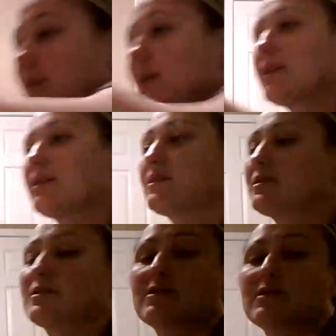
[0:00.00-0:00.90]
like this,
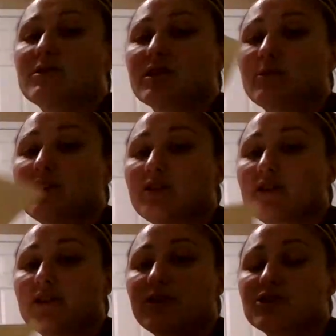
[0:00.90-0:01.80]
so it's going to be
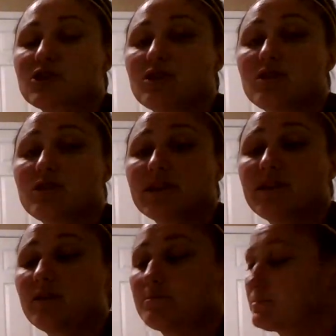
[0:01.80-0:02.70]
hard to draw like
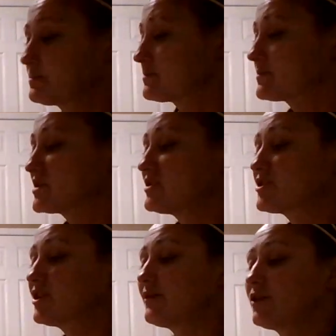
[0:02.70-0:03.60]
that, unless
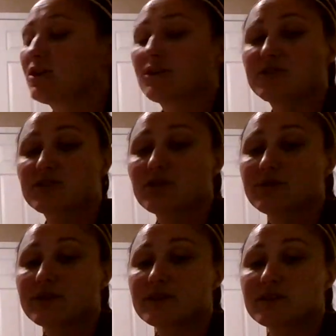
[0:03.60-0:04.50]
you have a hard
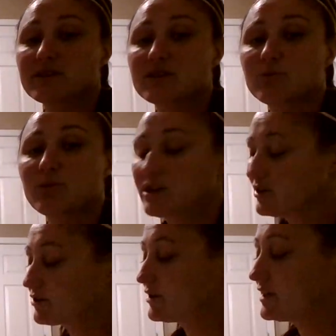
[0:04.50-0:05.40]
surface to put
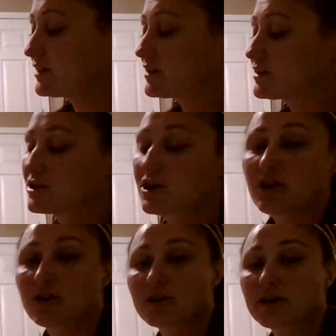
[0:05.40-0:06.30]
underneath it to
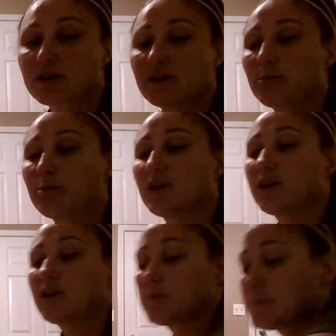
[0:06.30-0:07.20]
color on it. But
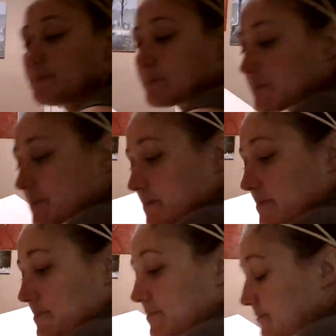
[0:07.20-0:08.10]

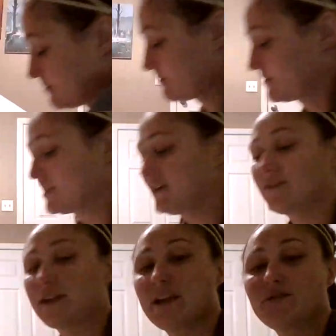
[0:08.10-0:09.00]
I have a
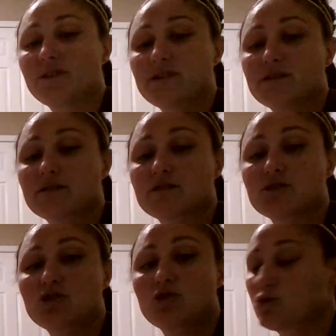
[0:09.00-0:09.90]
canvas,
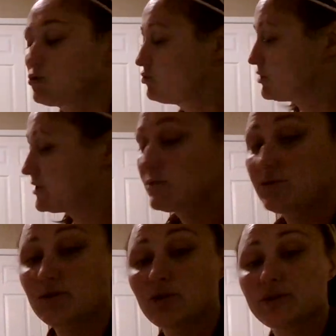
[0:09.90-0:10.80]
so I
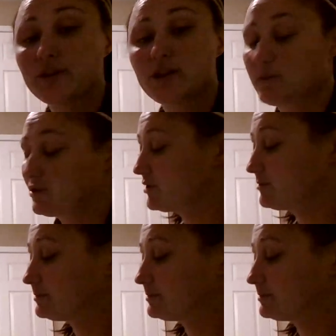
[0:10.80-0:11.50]
will hold it up and do it.